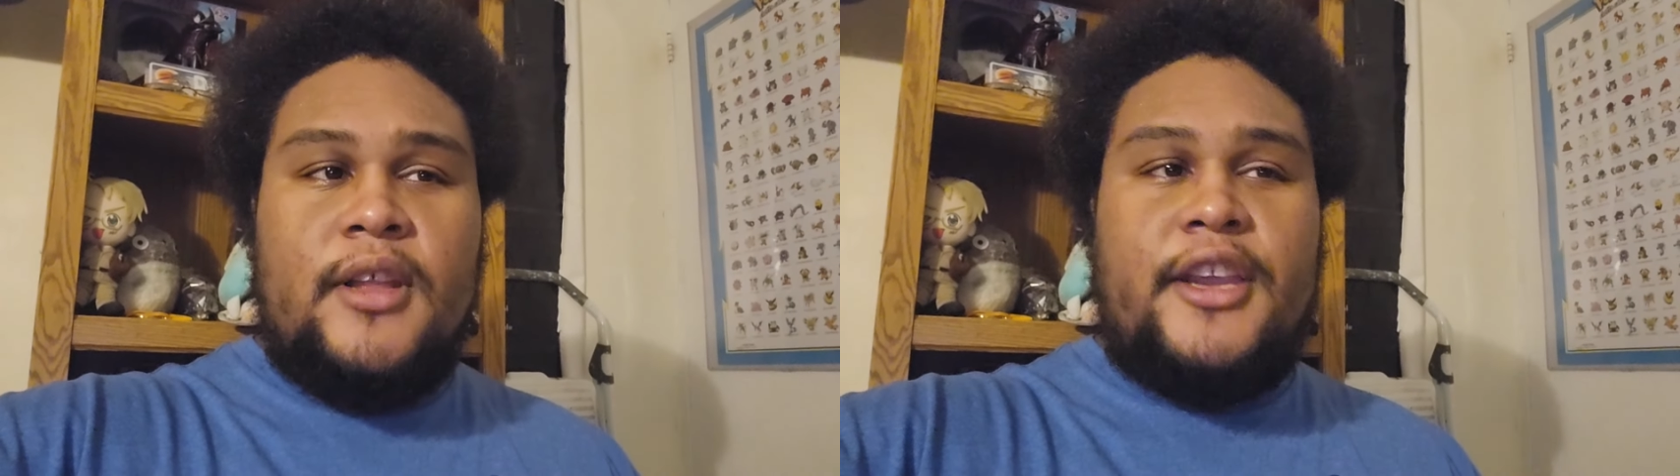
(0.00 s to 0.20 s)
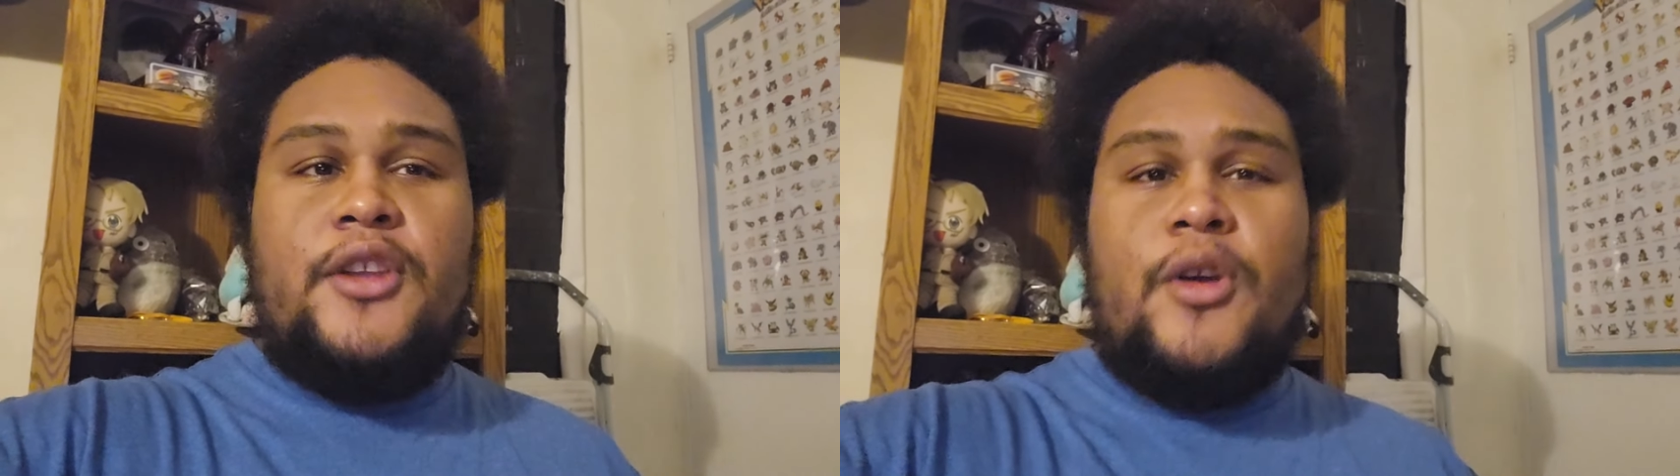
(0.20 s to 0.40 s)

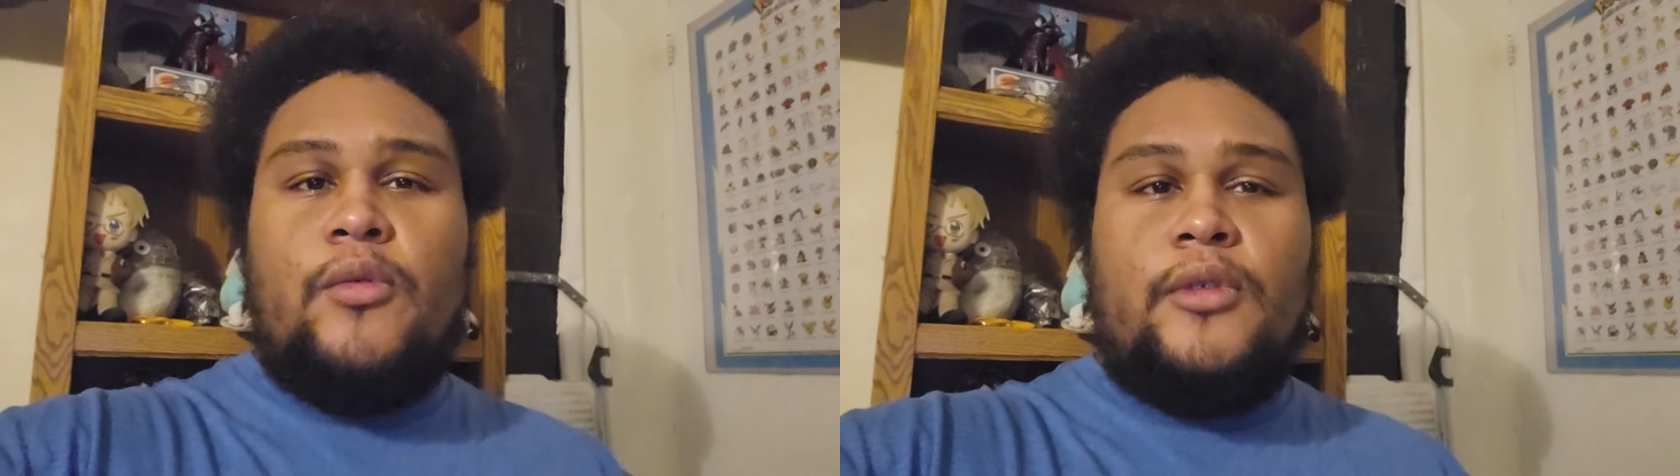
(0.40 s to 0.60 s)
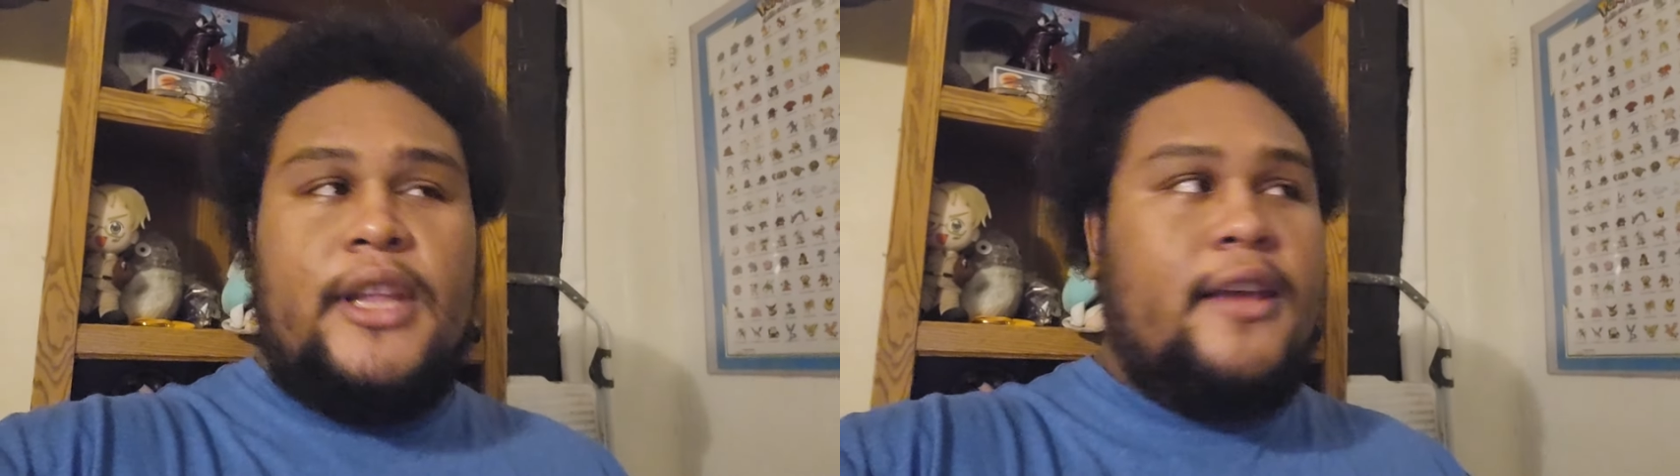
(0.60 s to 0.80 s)
Like you
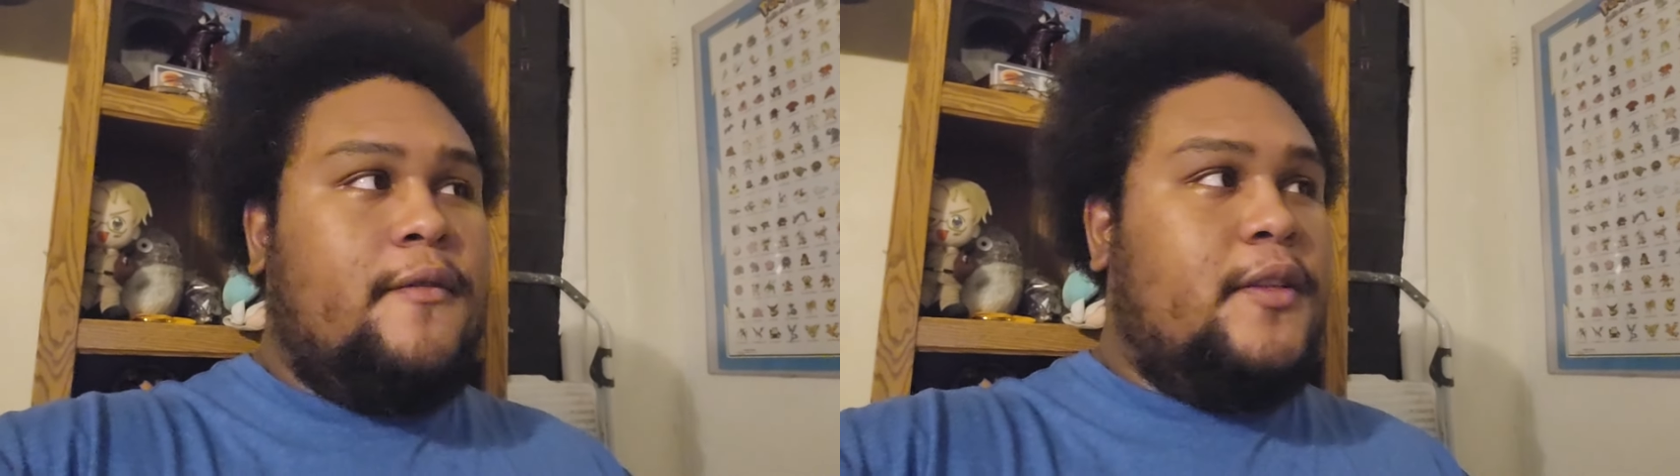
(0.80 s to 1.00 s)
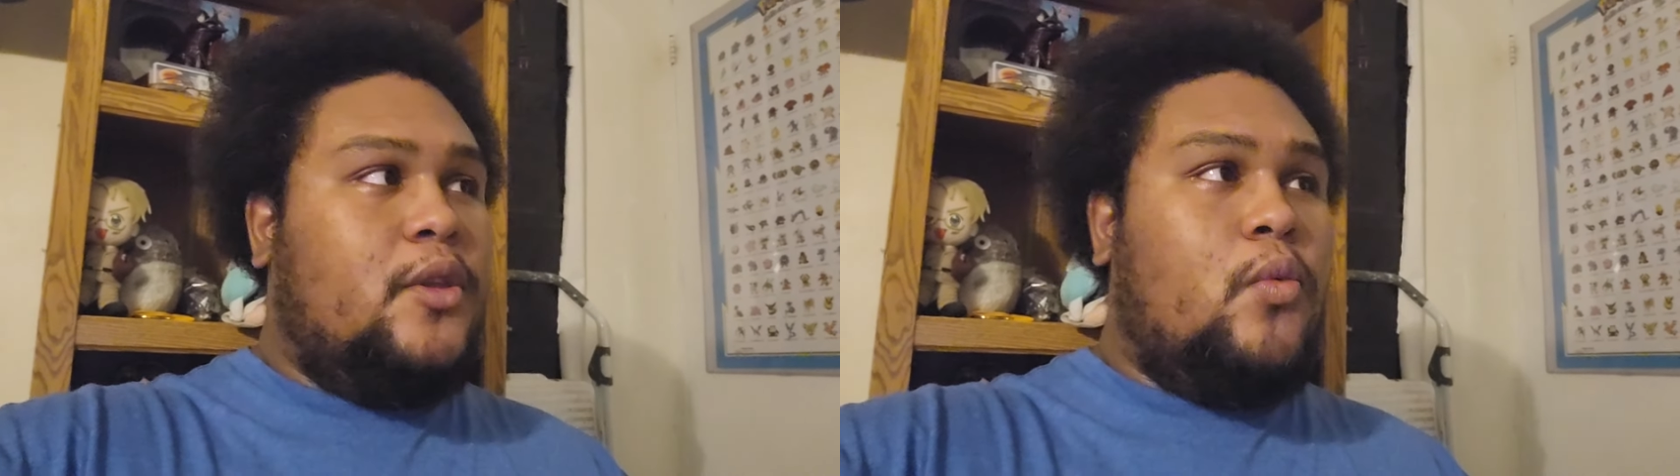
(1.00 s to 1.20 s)
don't
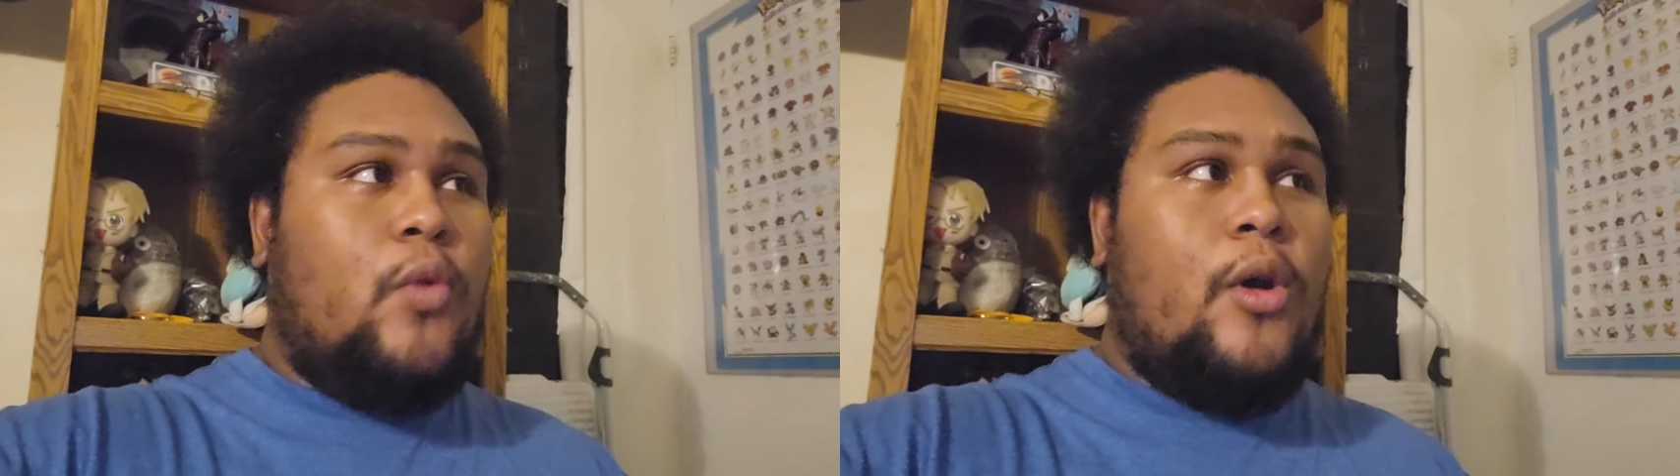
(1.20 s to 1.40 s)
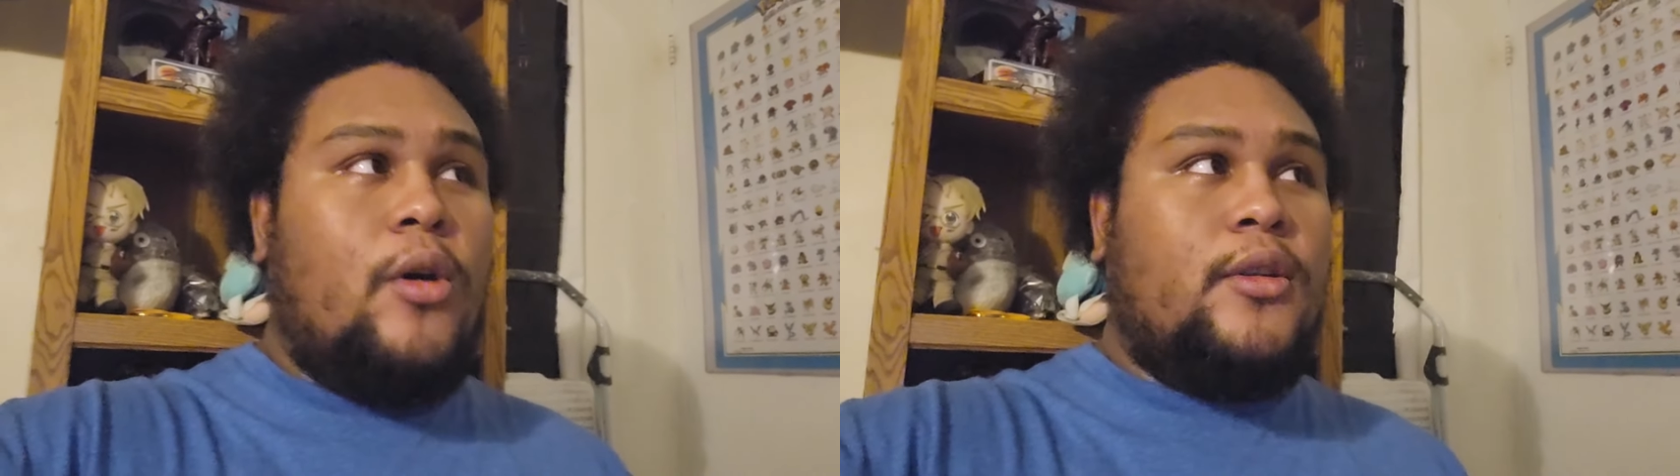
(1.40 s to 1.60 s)
live in the
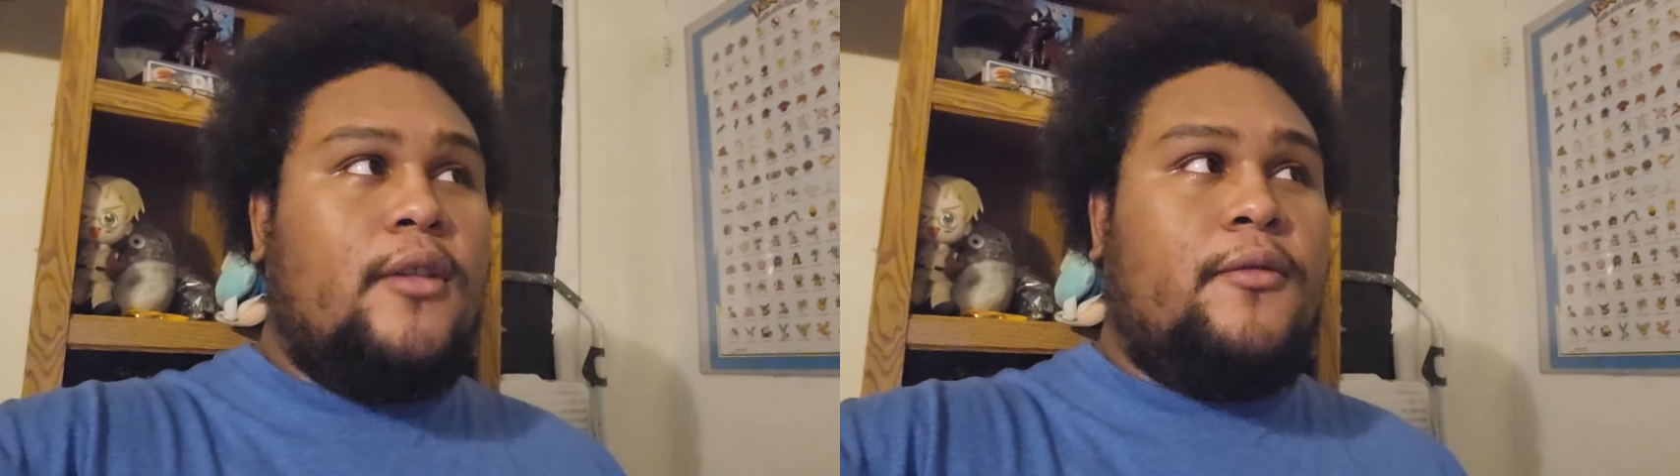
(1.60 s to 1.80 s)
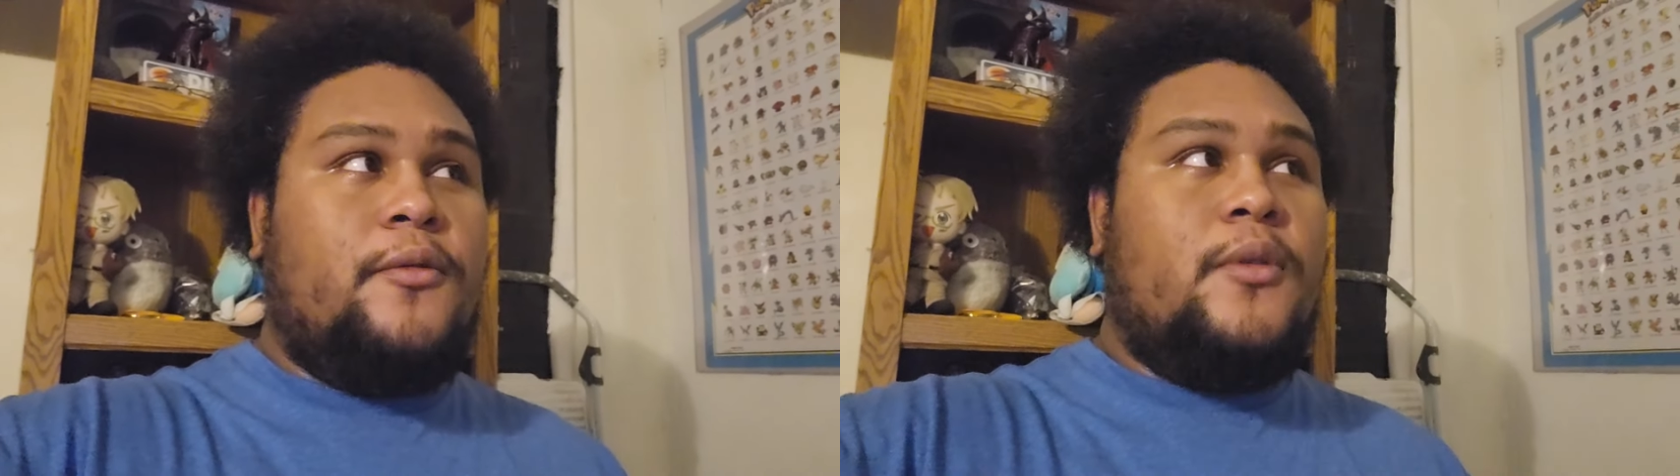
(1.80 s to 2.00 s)
world
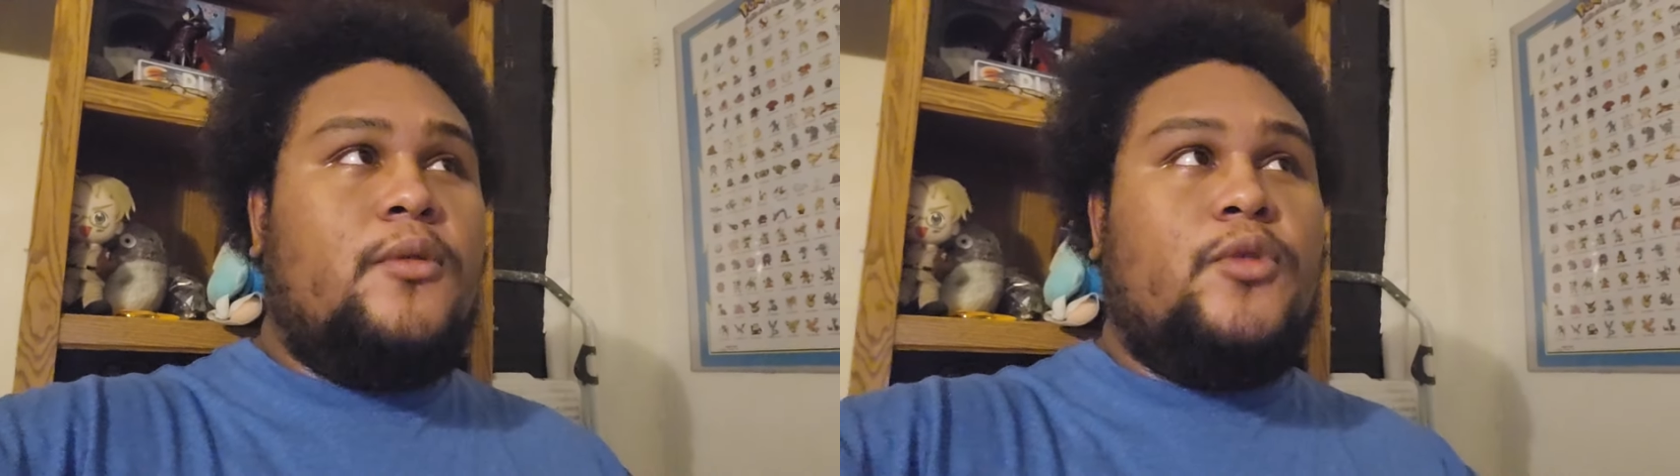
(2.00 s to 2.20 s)
of